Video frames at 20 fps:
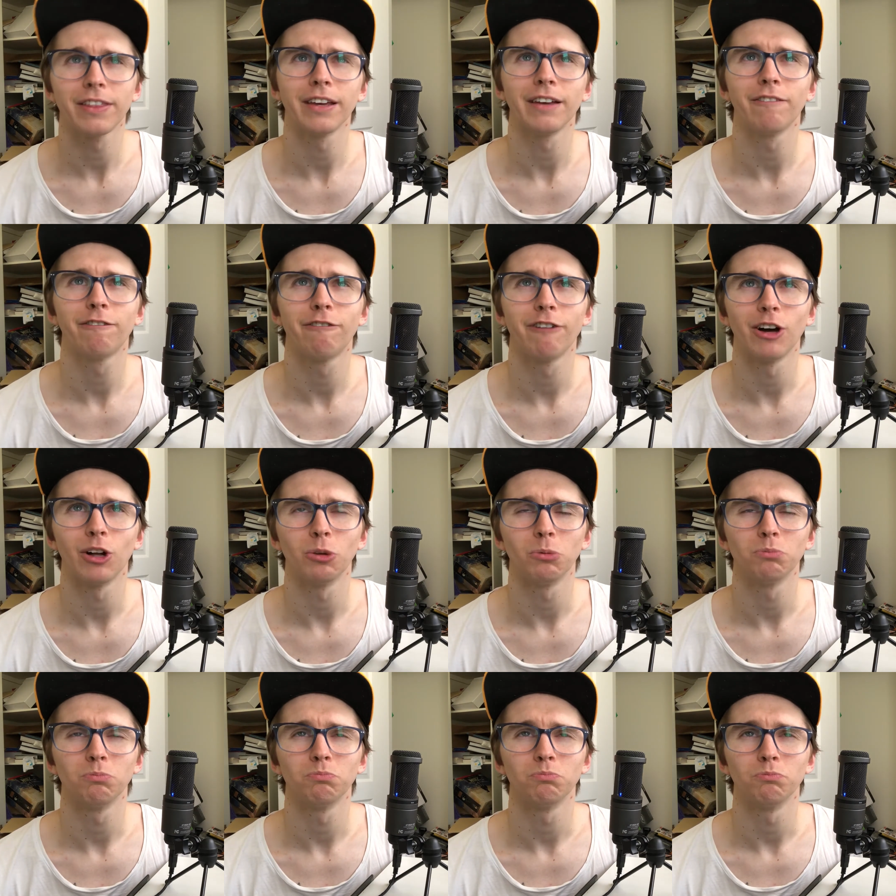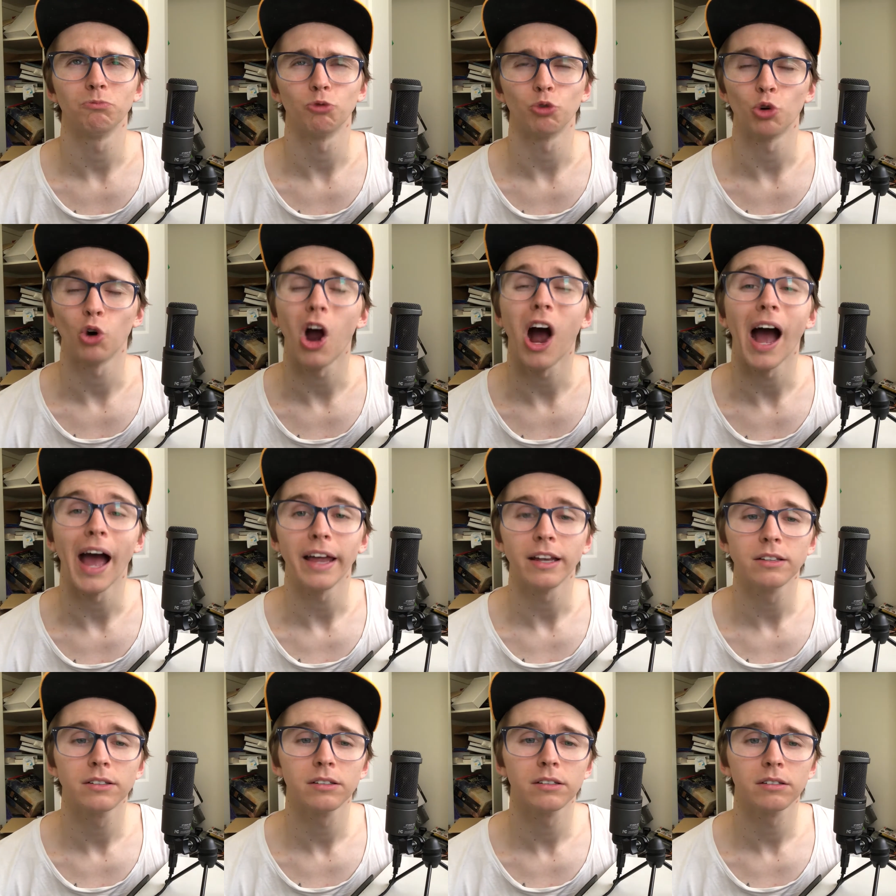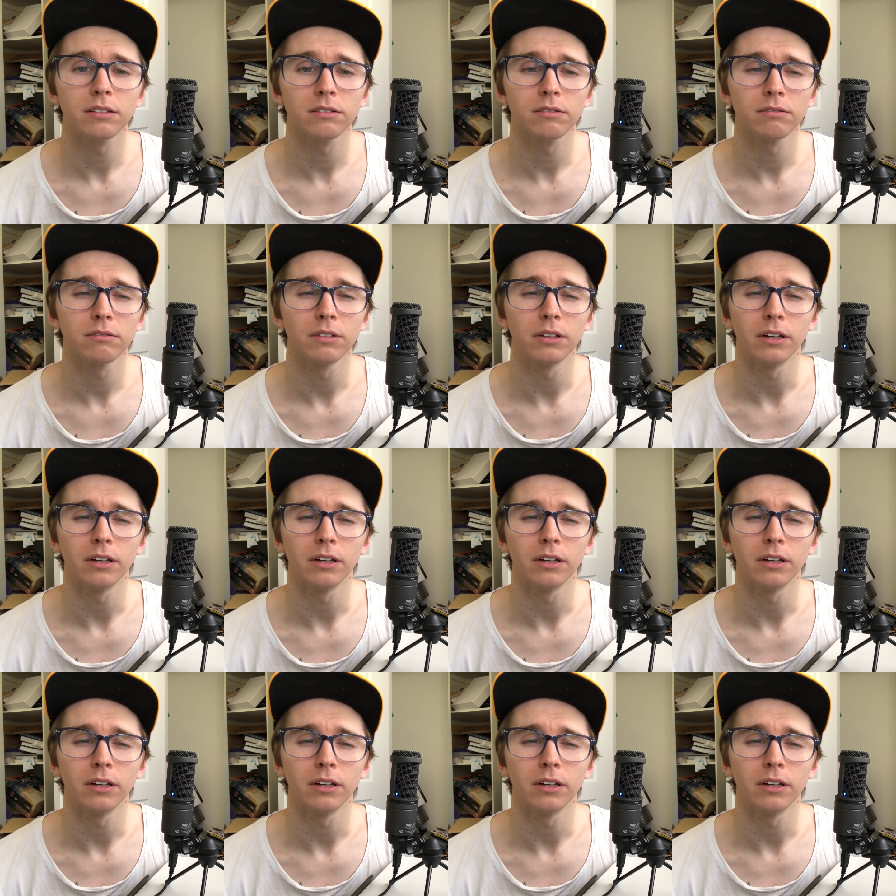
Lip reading: Everything felt right.